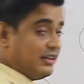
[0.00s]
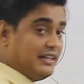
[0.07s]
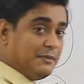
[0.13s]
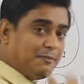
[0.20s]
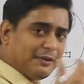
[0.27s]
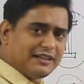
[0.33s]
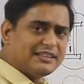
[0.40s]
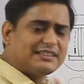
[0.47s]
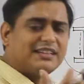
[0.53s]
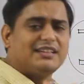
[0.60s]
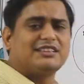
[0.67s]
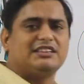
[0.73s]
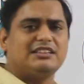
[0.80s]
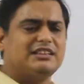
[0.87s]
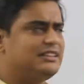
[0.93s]
deeper
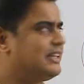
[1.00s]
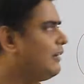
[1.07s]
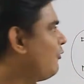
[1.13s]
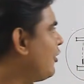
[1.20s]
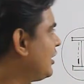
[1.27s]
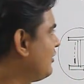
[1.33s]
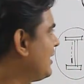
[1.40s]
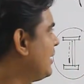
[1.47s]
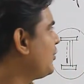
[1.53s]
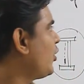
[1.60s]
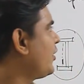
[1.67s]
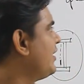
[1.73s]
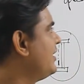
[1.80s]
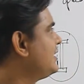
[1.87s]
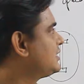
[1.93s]
research, this is whatever I am
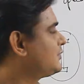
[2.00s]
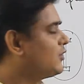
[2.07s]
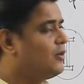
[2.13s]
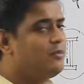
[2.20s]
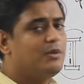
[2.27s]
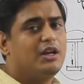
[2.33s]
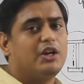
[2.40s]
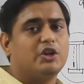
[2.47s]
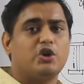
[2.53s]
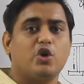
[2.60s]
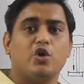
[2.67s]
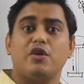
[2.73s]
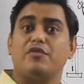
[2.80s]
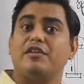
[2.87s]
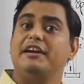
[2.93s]
talking, it is from
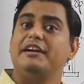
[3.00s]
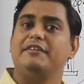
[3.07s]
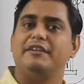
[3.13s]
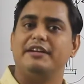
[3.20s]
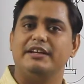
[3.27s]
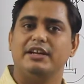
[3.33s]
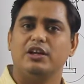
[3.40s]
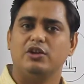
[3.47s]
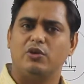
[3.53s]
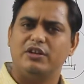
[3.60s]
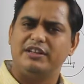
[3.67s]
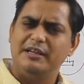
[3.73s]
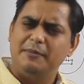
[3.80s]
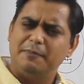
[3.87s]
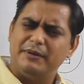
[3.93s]
theory of relativity.
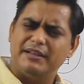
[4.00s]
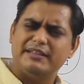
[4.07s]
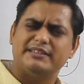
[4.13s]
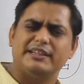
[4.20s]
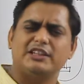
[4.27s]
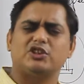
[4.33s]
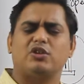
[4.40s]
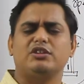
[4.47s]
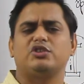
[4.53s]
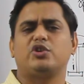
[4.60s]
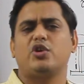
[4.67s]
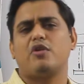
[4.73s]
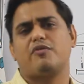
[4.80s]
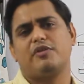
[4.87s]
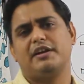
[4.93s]
But deeper research on this
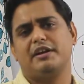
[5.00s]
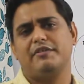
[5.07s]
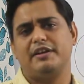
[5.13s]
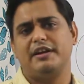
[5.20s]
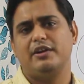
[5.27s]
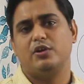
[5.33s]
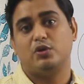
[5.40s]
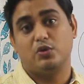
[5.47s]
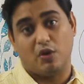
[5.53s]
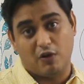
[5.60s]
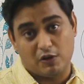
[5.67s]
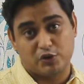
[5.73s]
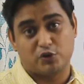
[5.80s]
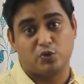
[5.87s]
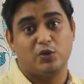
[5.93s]
theory of relativity
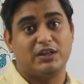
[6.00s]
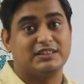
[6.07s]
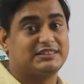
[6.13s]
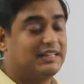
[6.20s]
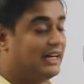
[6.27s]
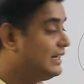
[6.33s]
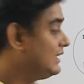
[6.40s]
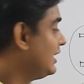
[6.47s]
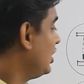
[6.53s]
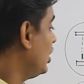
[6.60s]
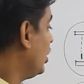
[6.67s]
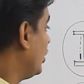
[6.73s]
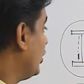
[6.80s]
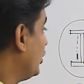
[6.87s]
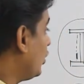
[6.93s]
also told us that
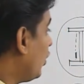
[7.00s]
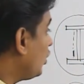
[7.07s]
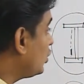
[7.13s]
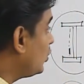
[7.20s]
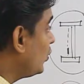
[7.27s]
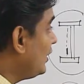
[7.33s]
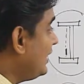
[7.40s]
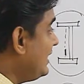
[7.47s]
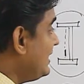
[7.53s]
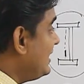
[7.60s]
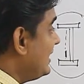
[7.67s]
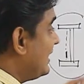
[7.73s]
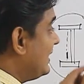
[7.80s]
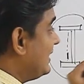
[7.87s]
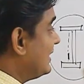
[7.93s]
not
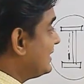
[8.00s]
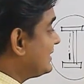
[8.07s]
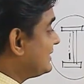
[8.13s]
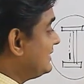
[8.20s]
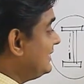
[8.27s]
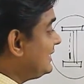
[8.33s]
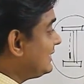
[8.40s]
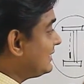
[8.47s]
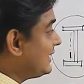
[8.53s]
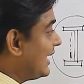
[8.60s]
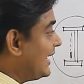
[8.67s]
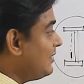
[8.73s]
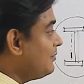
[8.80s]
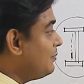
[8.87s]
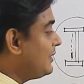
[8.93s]
only does the
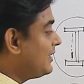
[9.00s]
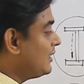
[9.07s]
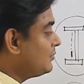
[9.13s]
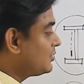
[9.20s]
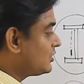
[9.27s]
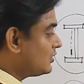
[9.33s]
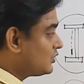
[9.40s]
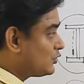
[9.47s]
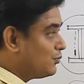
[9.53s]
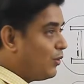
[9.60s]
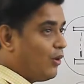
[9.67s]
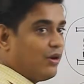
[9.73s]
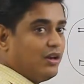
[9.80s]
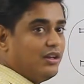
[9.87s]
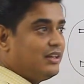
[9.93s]
time becomes
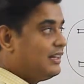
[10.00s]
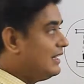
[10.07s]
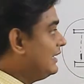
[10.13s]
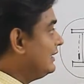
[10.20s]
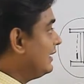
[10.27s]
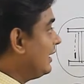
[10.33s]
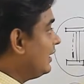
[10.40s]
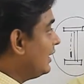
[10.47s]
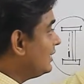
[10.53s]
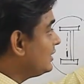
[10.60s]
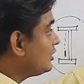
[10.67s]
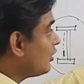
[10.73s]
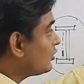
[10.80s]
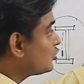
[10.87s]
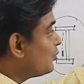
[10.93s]
small, the
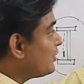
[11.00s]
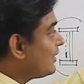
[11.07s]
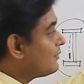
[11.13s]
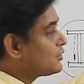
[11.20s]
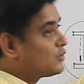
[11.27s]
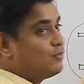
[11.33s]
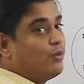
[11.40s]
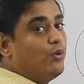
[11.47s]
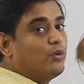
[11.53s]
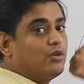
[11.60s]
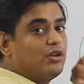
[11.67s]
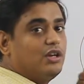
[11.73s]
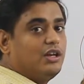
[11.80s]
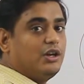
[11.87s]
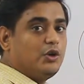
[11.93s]
length also becomes more
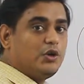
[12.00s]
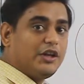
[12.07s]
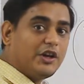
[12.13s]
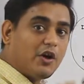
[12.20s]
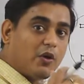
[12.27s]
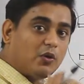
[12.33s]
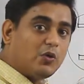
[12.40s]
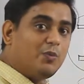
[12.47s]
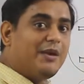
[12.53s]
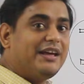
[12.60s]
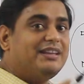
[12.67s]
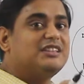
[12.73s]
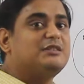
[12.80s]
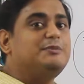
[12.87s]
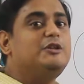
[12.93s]
in order to
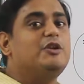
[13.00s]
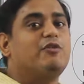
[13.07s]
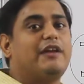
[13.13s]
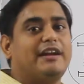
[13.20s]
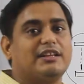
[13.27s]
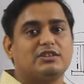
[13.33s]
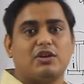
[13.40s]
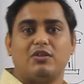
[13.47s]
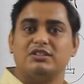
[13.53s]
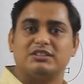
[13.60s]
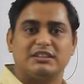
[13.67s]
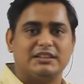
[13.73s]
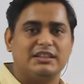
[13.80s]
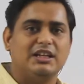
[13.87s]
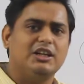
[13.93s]
make the speed of light as
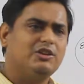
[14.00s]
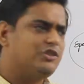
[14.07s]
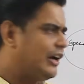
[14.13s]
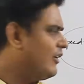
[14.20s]
constant. So I